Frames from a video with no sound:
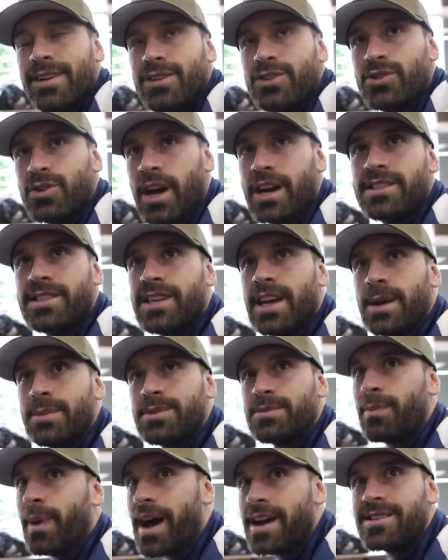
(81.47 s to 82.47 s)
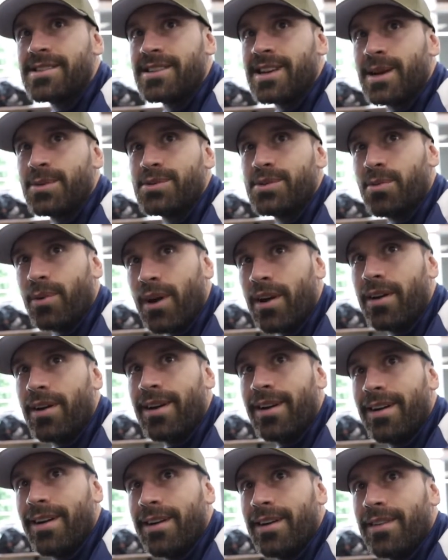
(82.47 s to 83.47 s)
The triceps, biceps, bro.
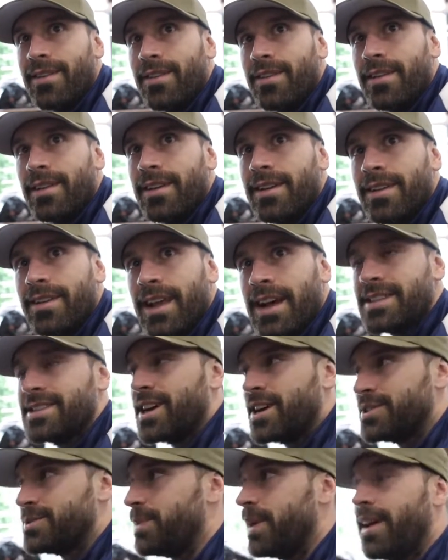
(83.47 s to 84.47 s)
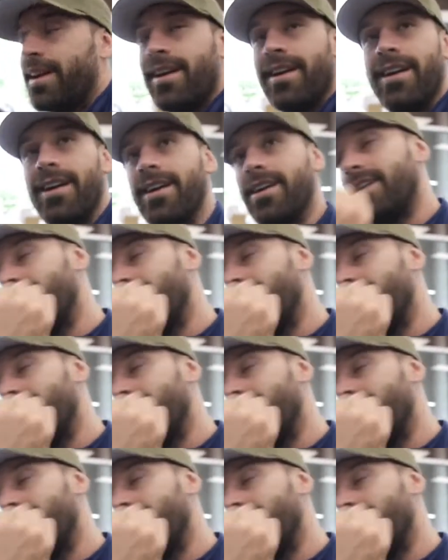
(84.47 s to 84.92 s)
So that sounds okay. Fine.